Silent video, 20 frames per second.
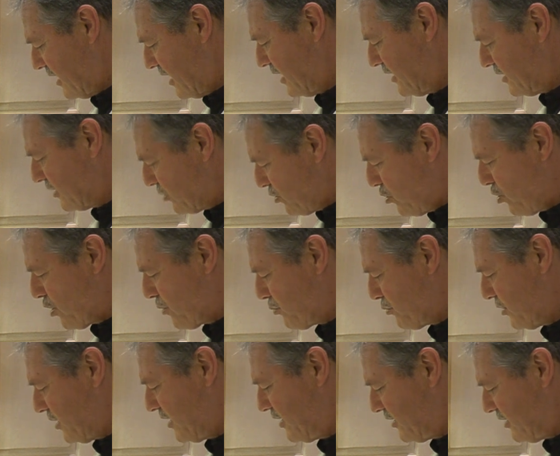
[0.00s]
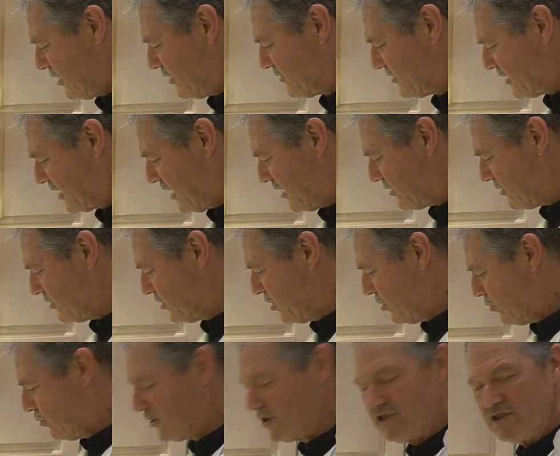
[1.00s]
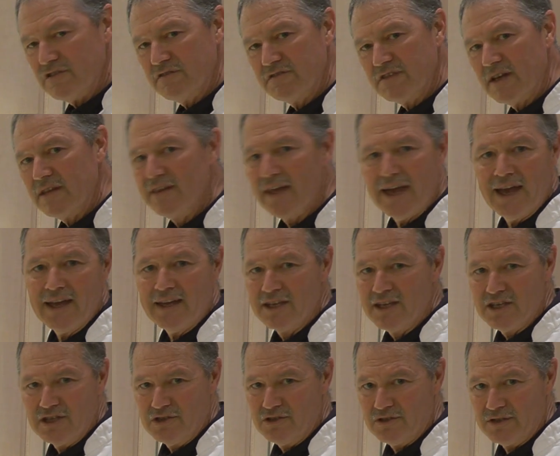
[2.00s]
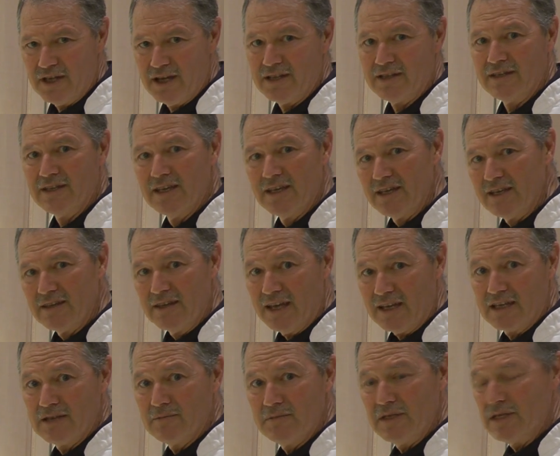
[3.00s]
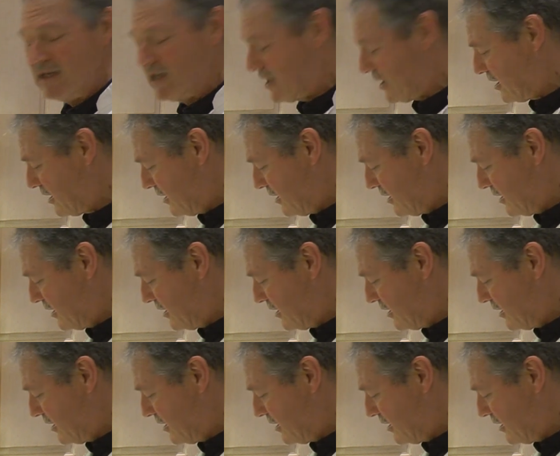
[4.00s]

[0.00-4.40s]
and incorporate it all together. Once you've done that, you're done. That can be